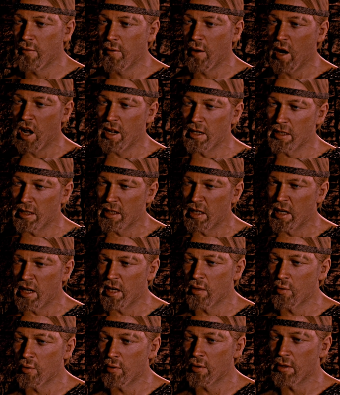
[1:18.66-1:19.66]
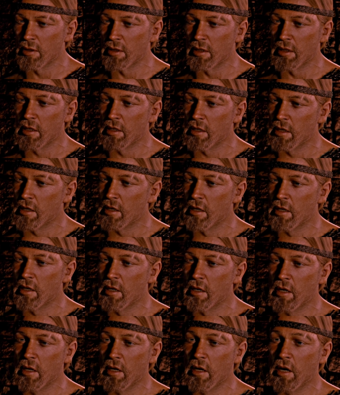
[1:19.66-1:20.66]
shall fight as equals.
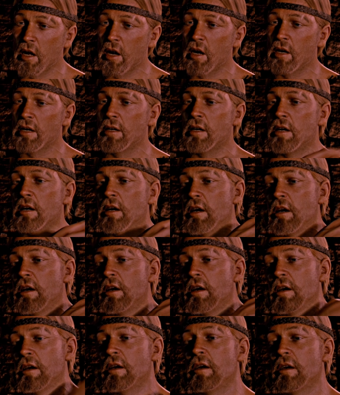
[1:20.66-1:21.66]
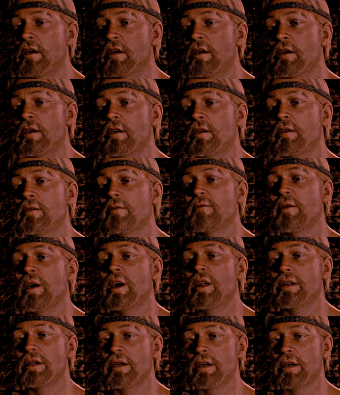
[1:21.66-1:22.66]
And
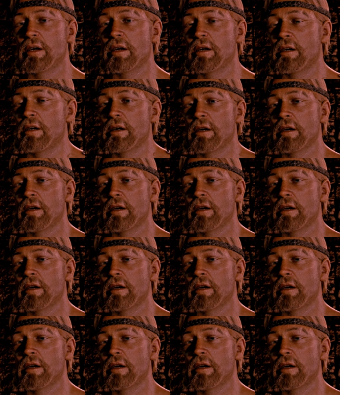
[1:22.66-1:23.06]
fate